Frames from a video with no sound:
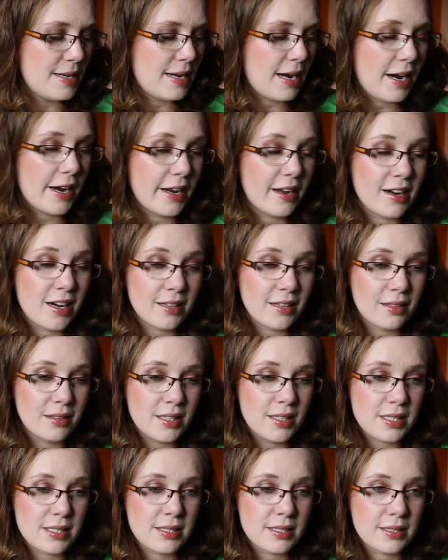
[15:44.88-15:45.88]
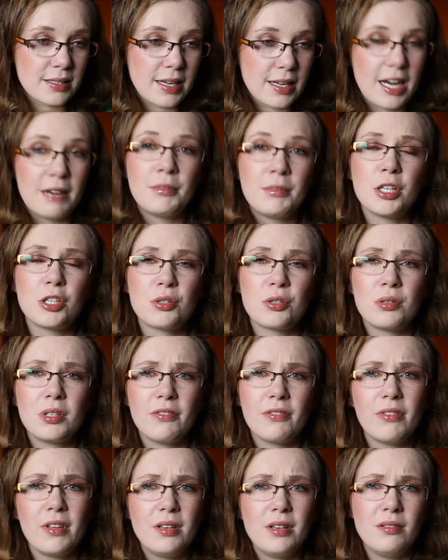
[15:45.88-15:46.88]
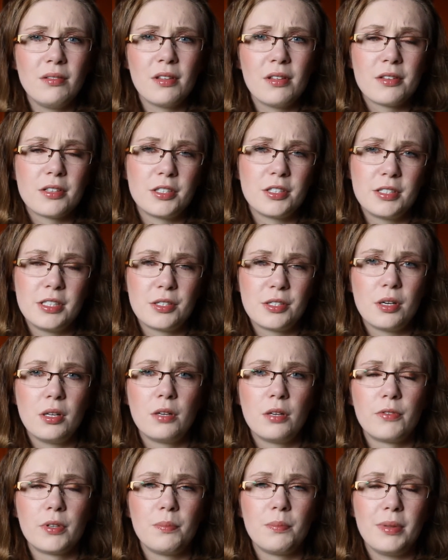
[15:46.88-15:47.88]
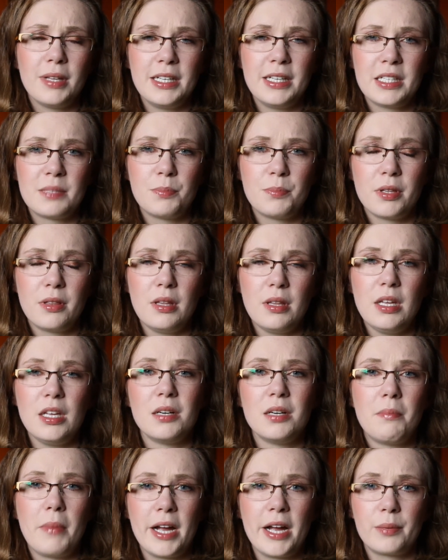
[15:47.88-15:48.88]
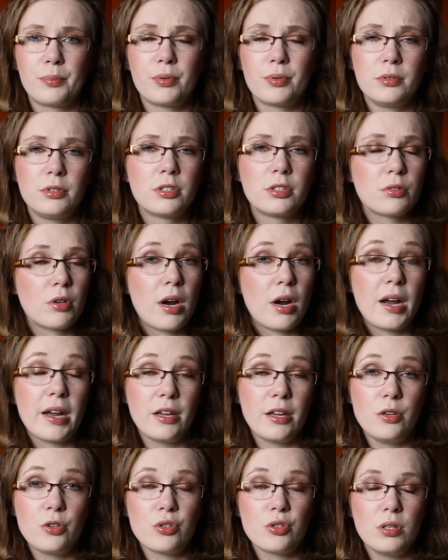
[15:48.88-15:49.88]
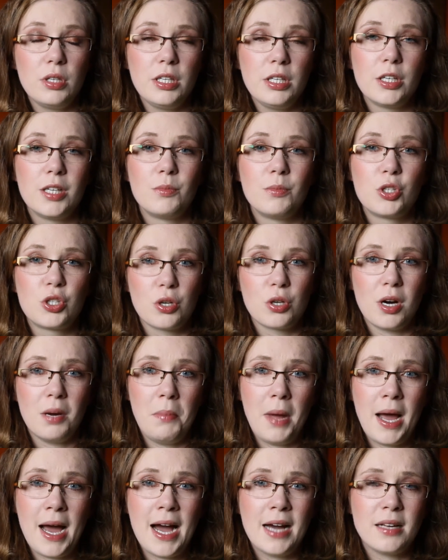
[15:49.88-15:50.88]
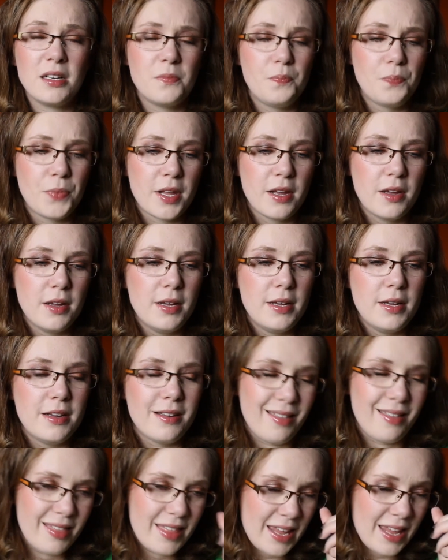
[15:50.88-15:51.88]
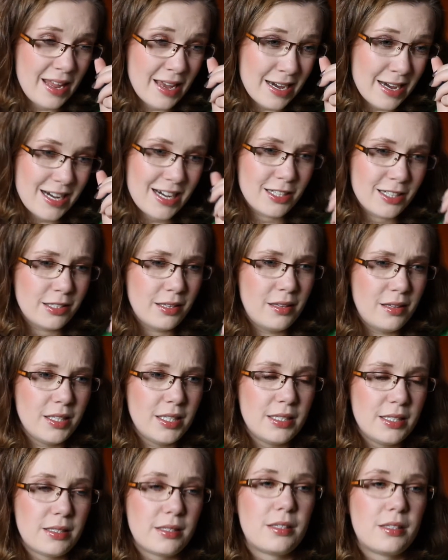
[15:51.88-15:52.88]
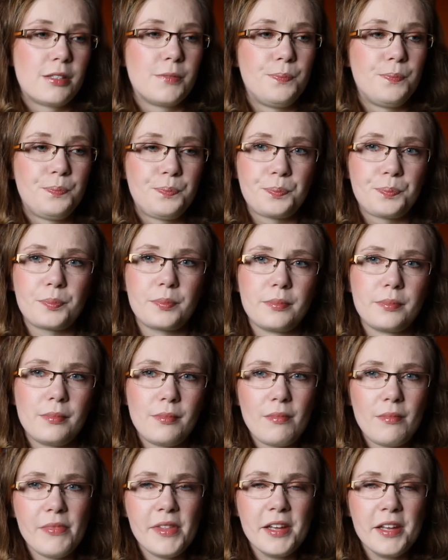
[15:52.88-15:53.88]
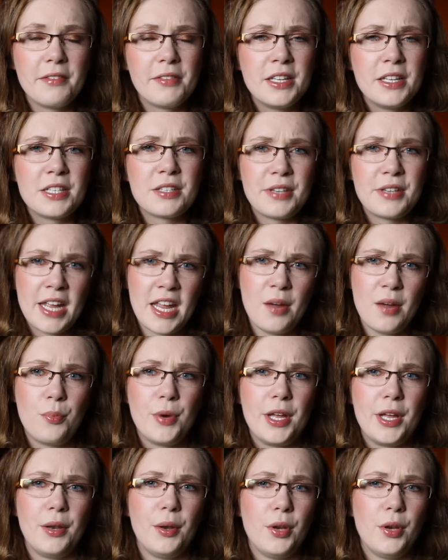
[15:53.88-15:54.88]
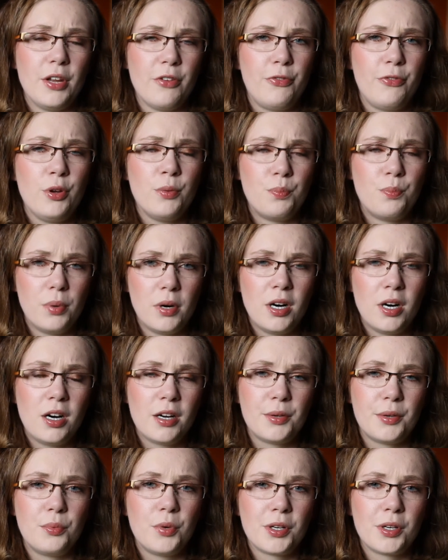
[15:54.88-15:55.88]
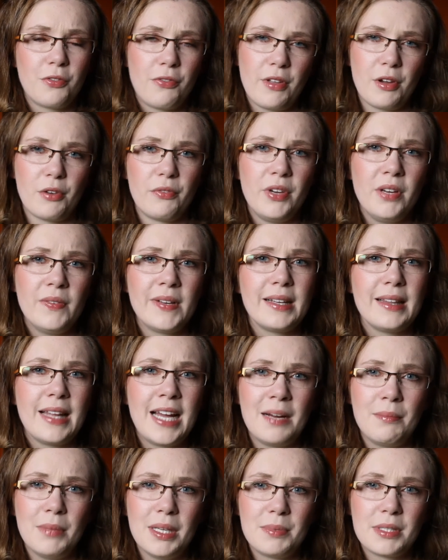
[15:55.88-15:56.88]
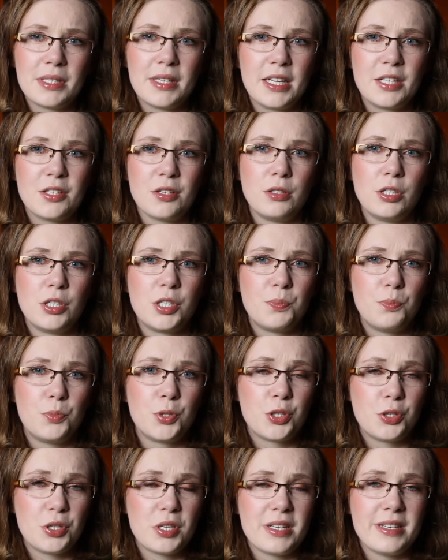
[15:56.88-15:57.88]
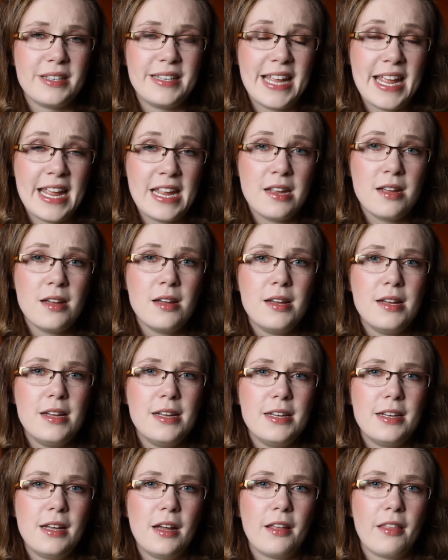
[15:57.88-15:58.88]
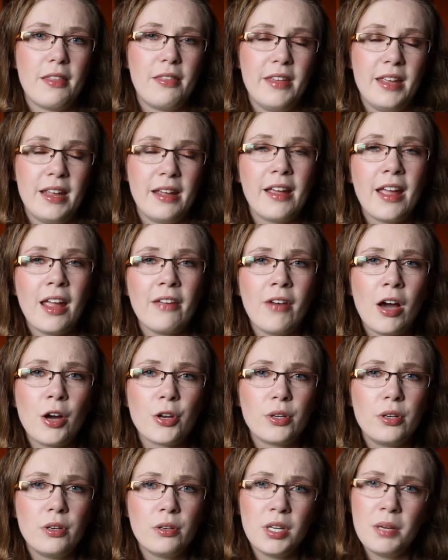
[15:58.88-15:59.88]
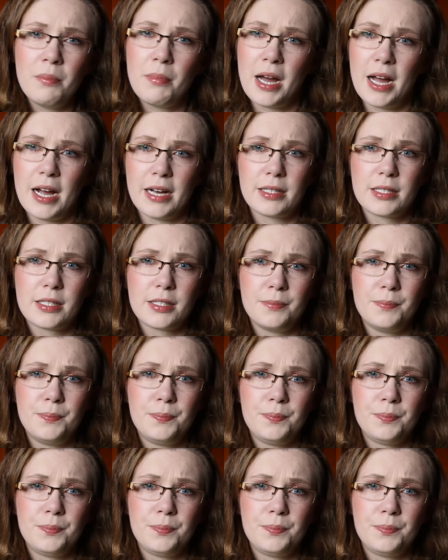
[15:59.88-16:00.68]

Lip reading: I got this, I'm not sure if they do this all over the place, but the MAC Pro store I usually shop at, they had this day when if you bought one of their Viva Glam lipsticks on a certain day, they gave out goodie bags.